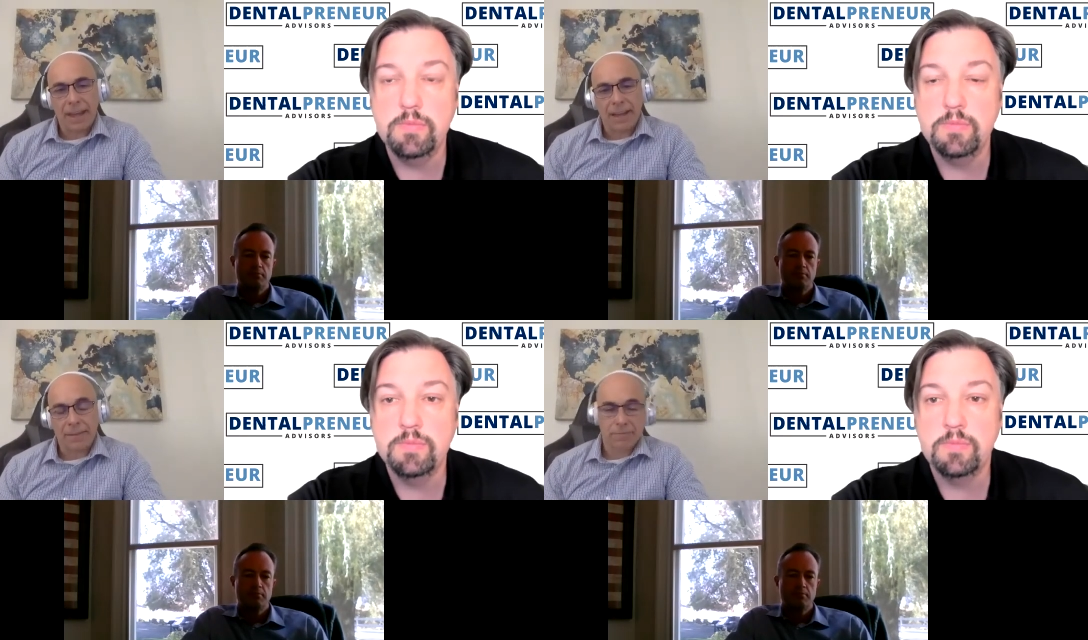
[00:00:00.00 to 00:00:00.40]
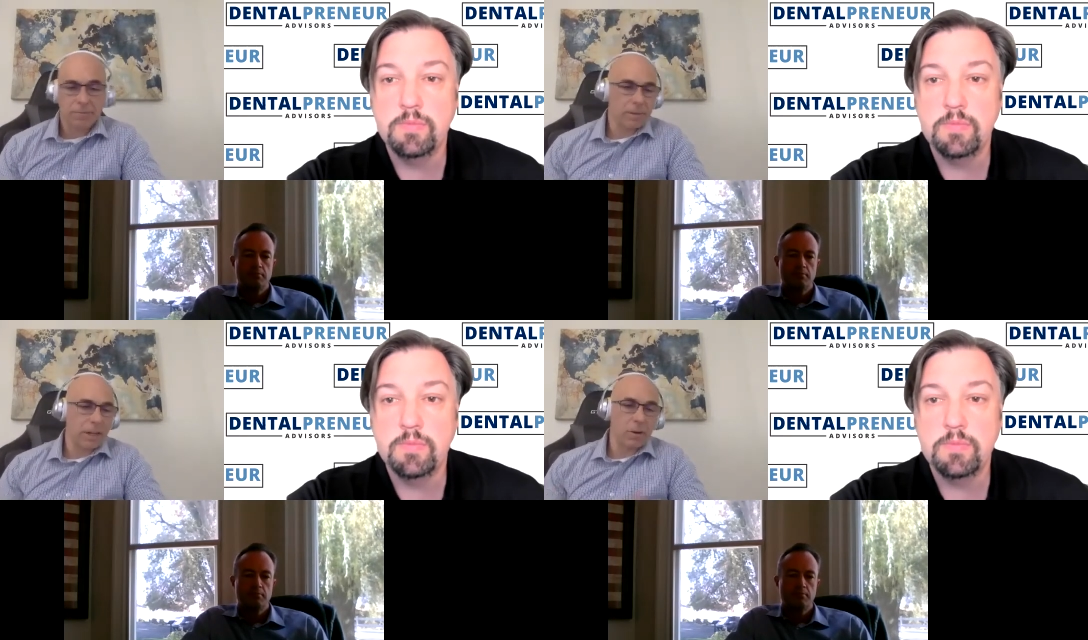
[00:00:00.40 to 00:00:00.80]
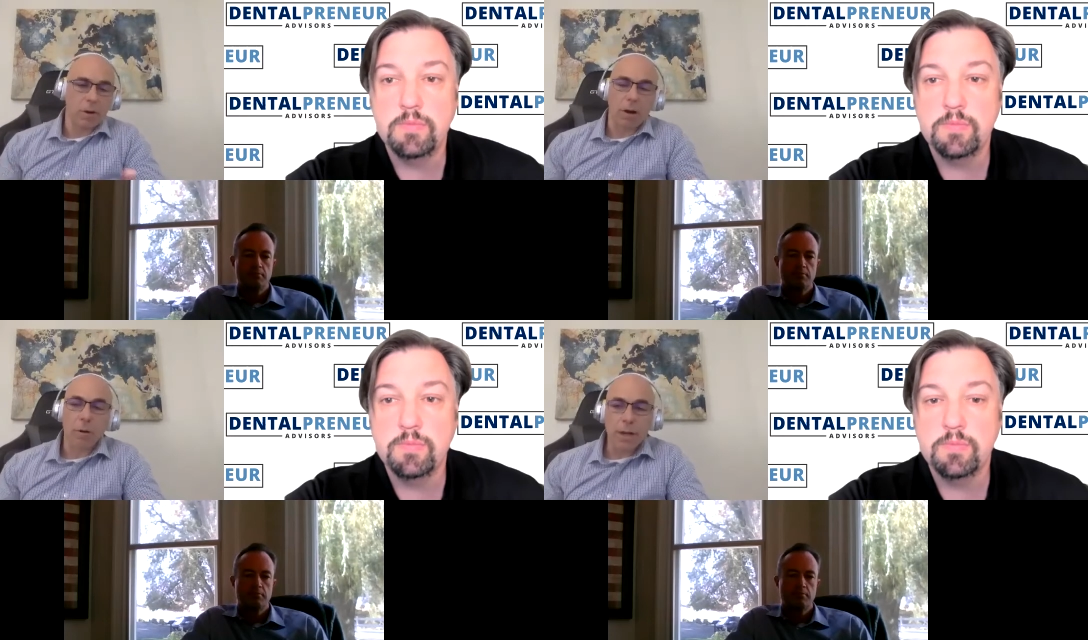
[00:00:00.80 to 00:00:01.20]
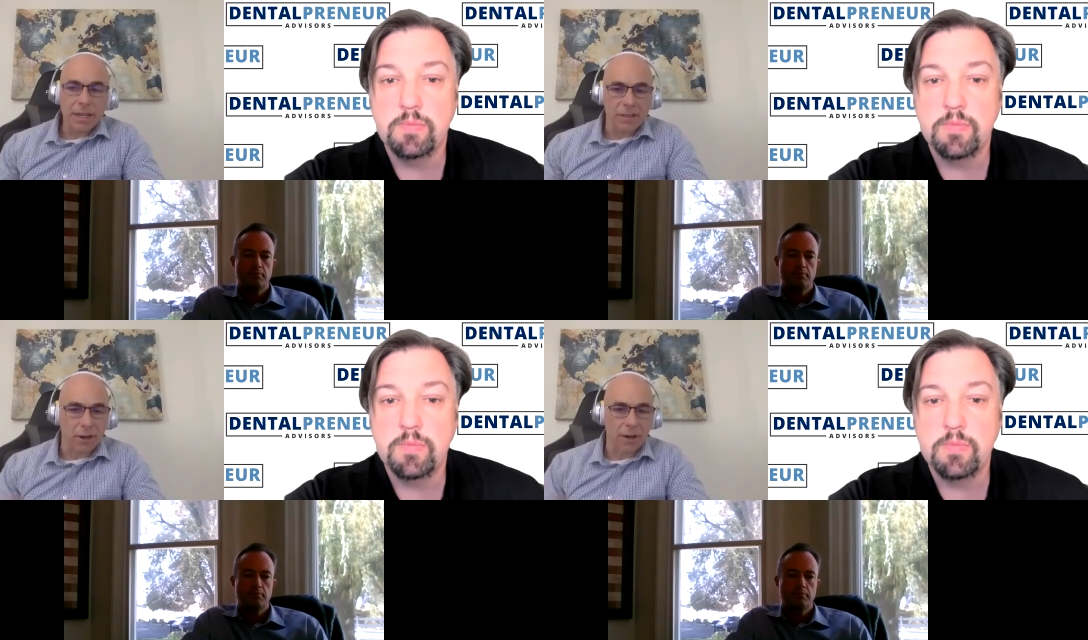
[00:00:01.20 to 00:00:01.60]
Speaker 1: and, you know,
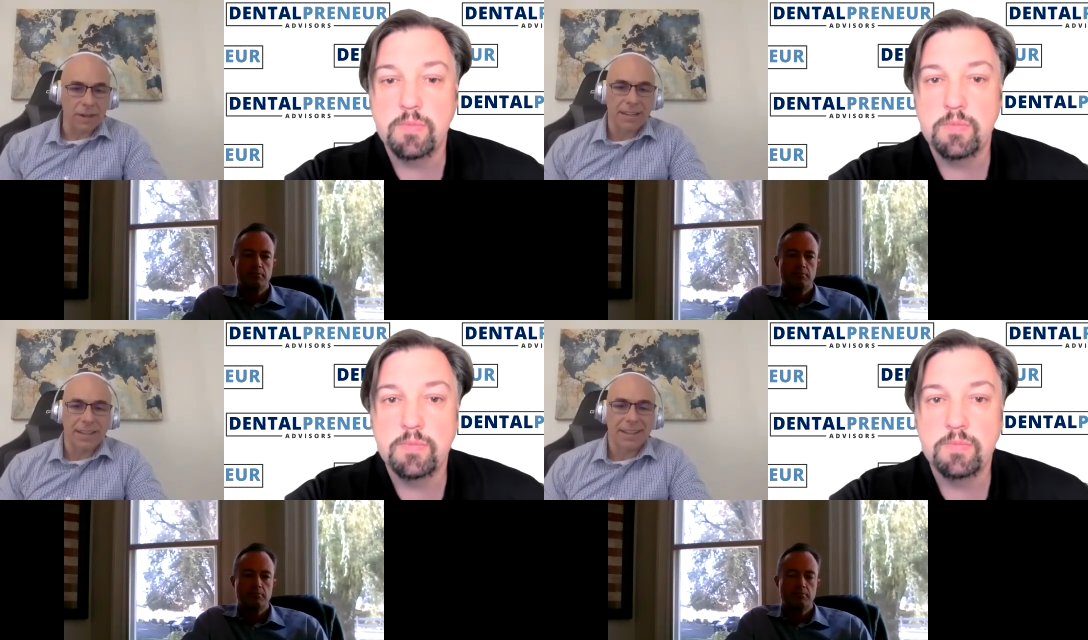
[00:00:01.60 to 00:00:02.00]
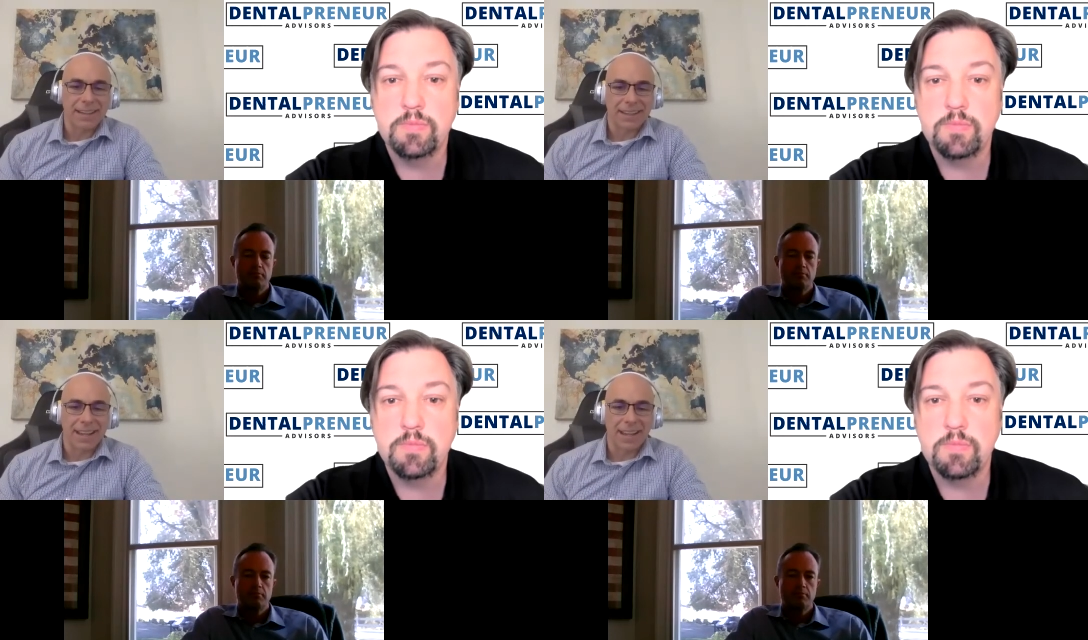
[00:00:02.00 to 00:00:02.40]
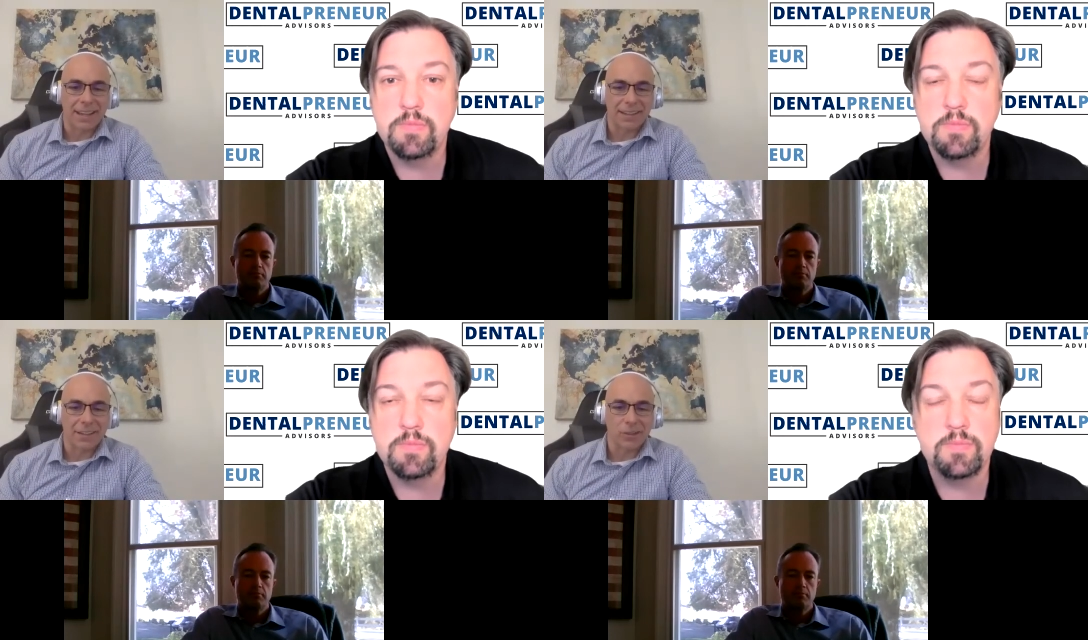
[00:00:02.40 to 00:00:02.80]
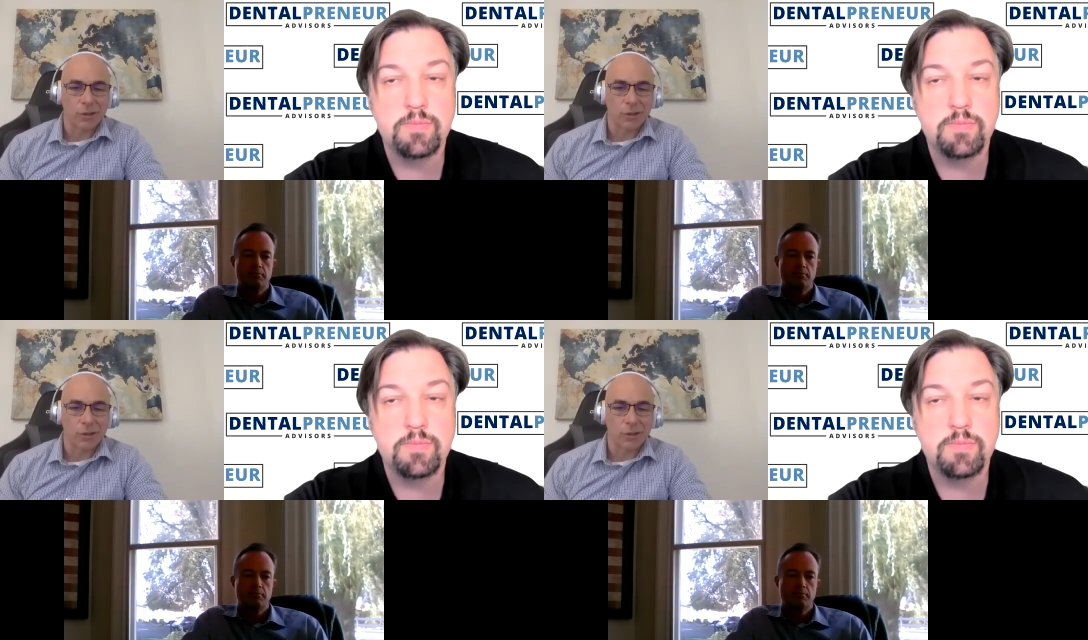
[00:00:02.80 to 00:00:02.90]
always R and D Uh,